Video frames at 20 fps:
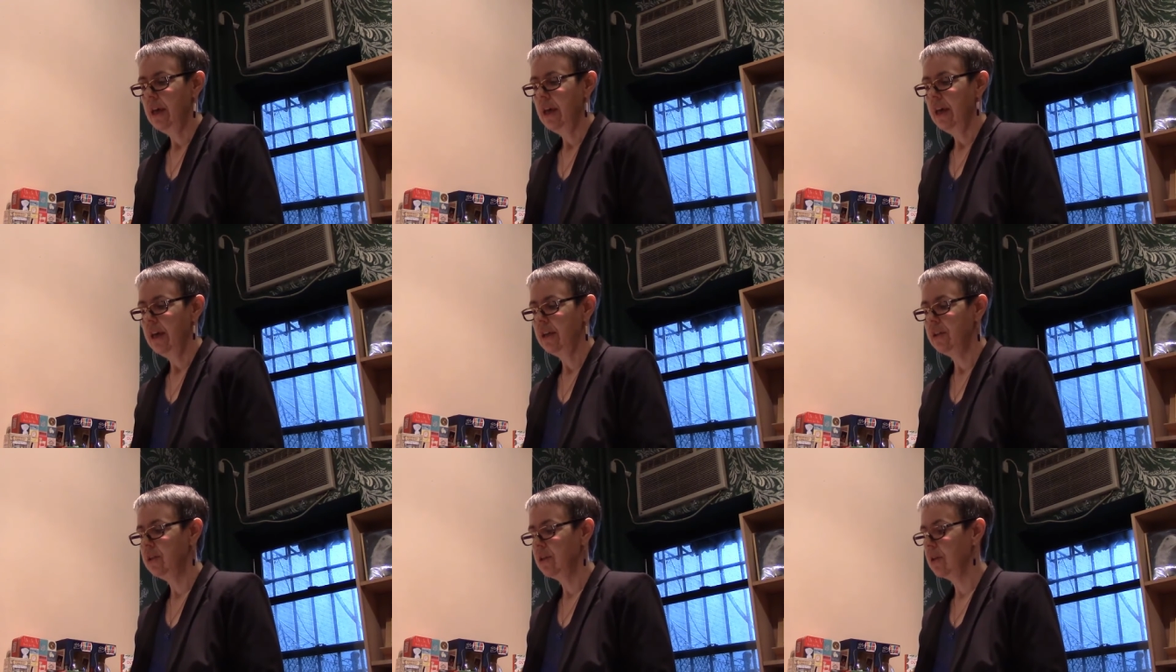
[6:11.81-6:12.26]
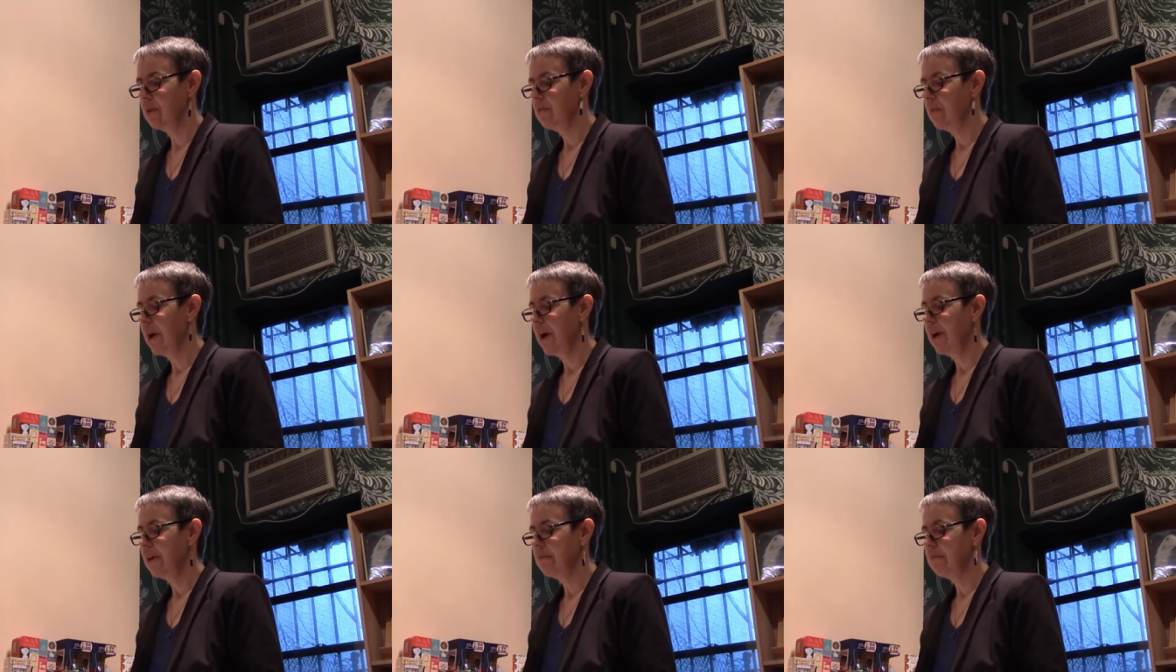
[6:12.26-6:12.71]
He took a
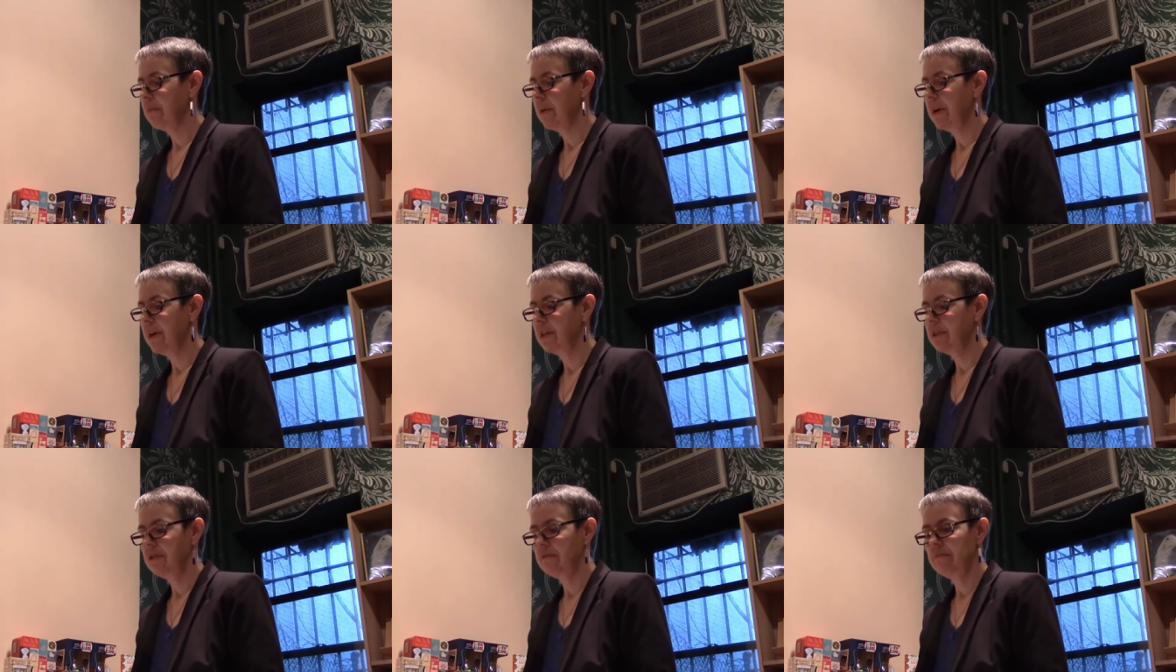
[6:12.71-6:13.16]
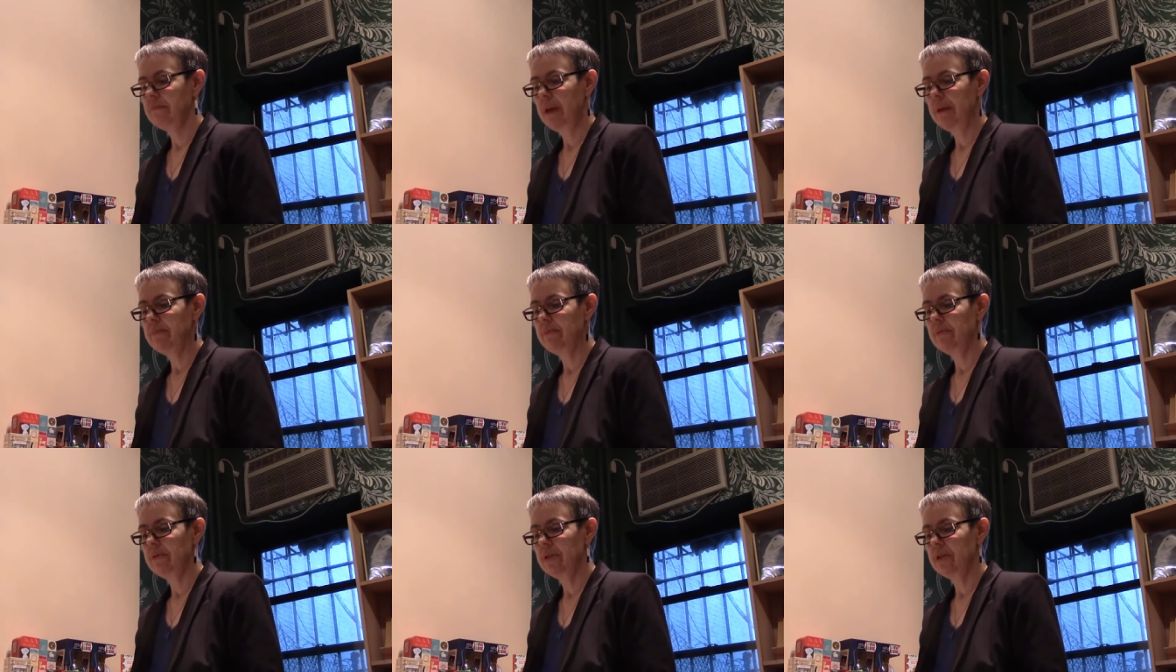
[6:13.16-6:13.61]
round branch of
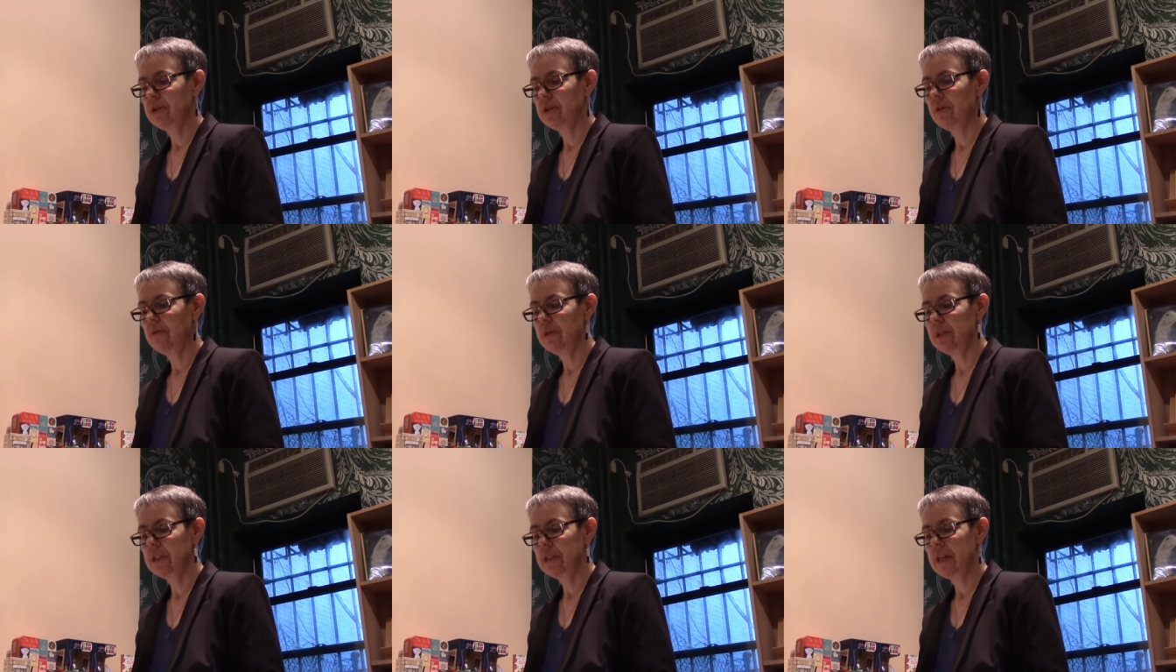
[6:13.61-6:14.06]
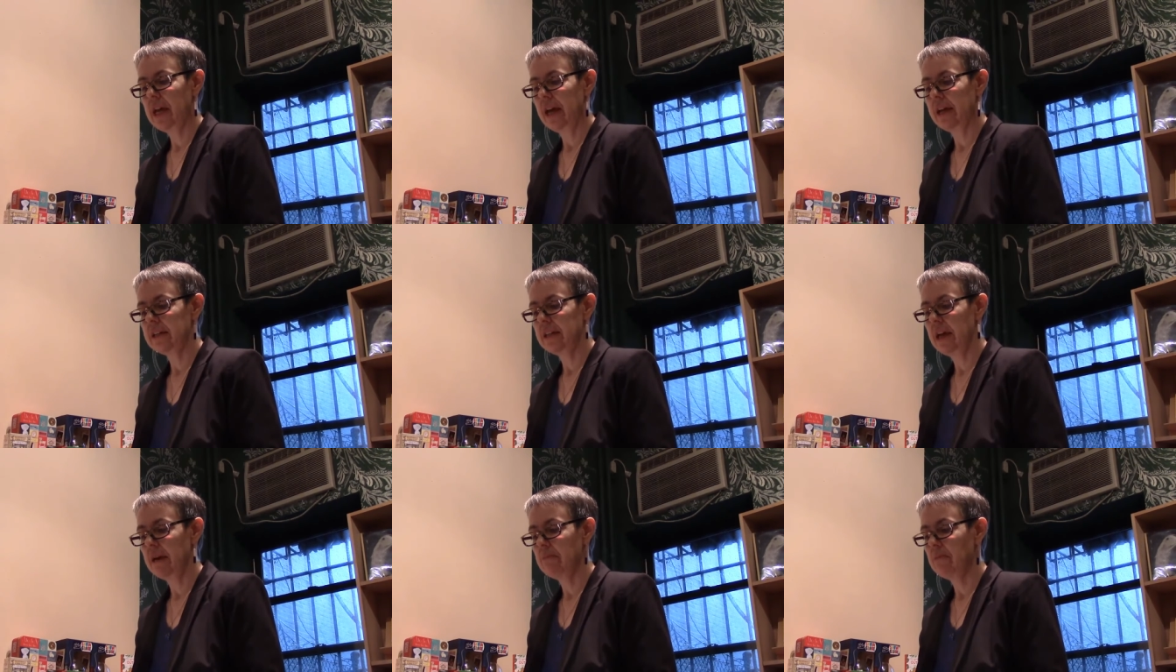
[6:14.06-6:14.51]
maple that Joe had
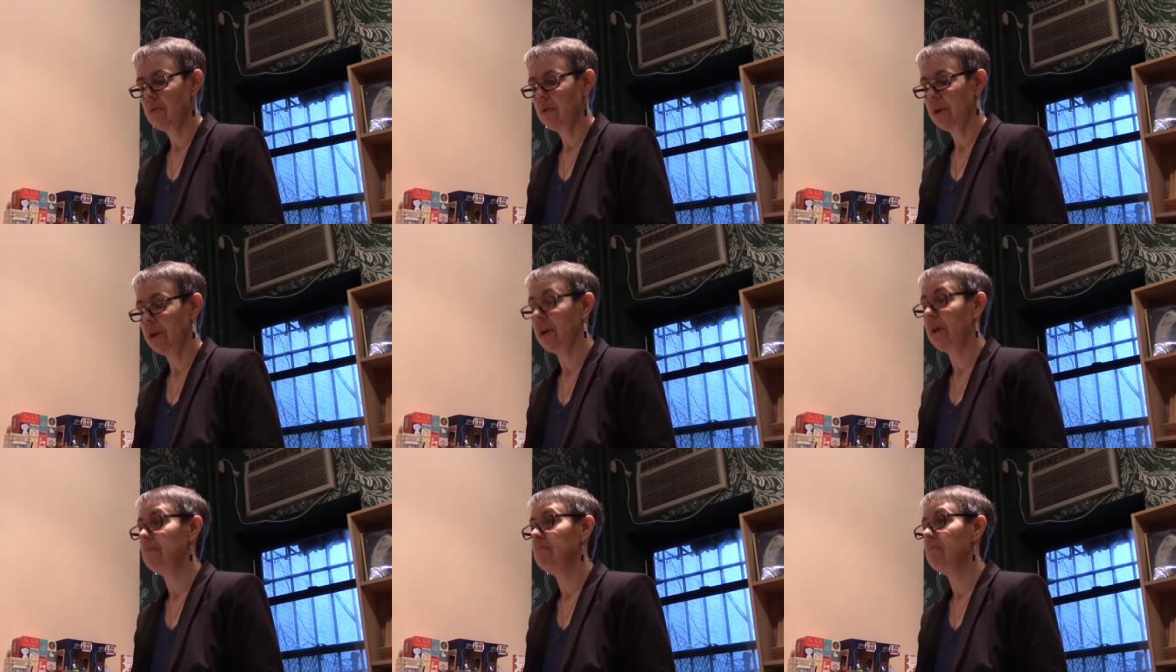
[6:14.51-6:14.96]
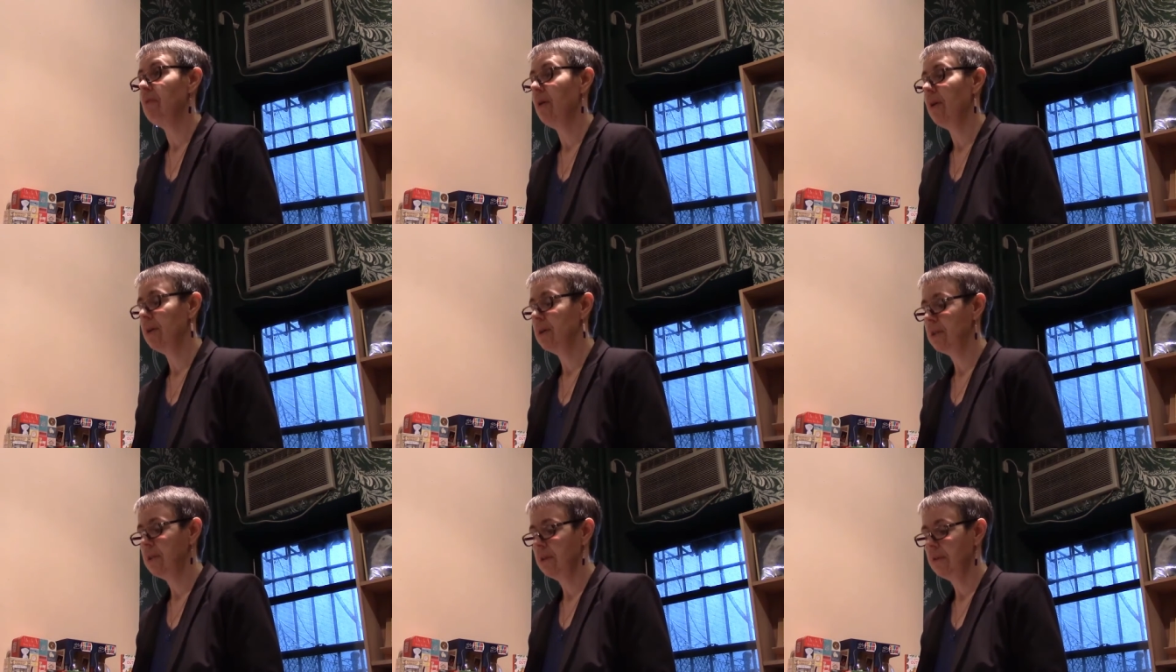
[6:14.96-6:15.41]
stacked that morning and brought
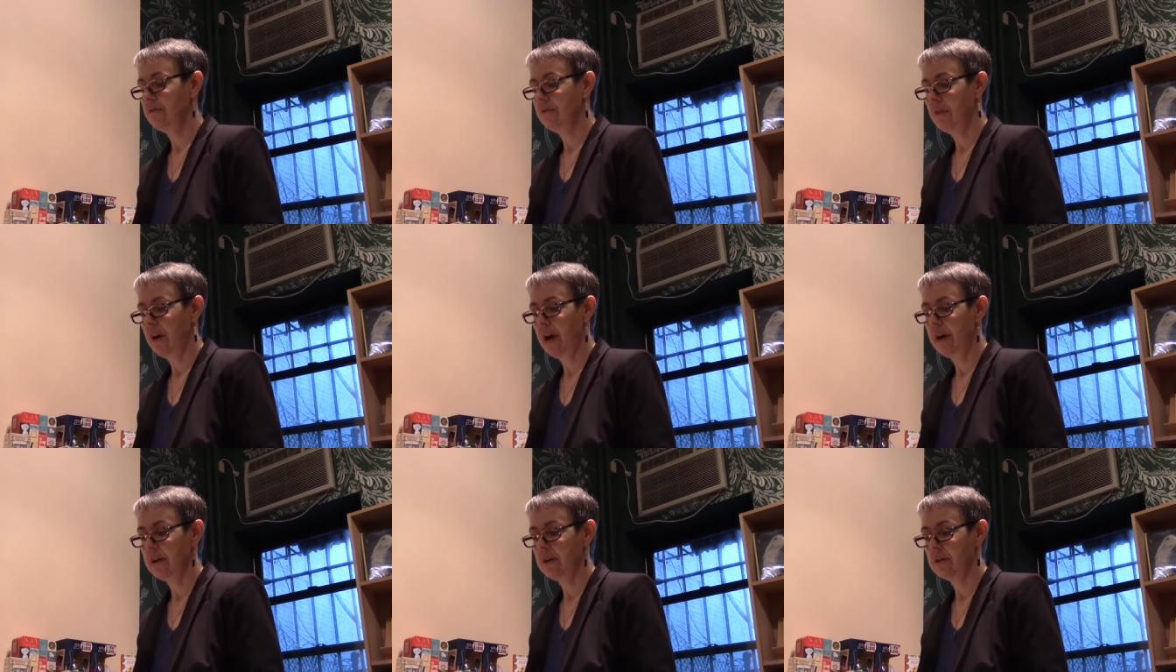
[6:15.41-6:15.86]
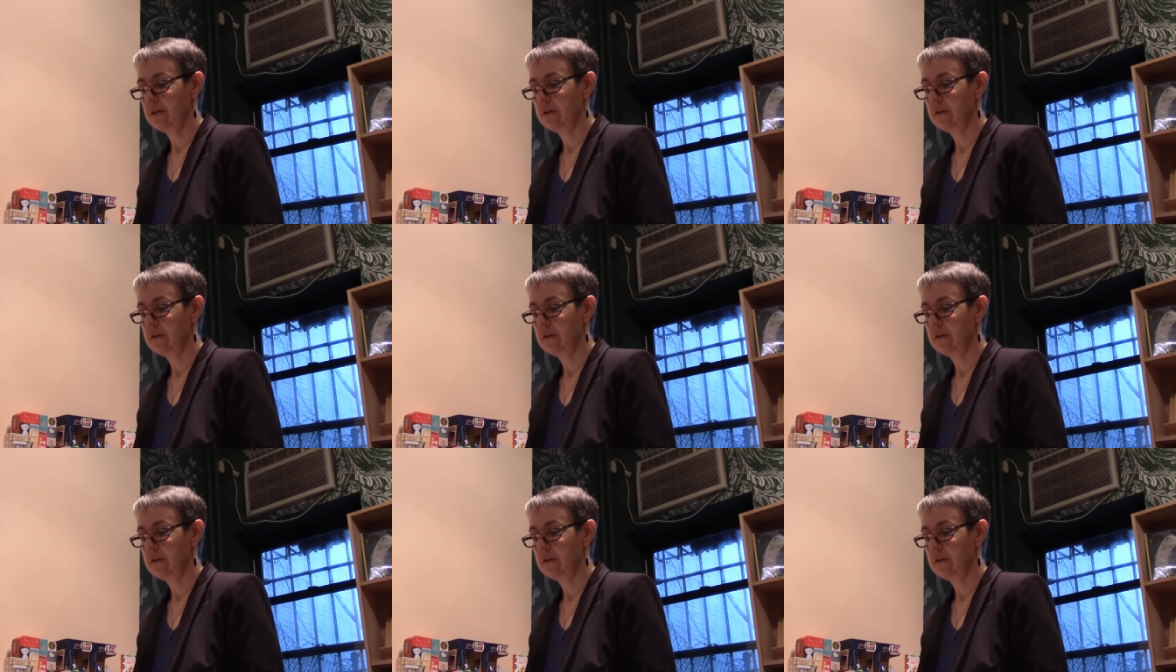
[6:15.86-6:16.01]
it to the fire.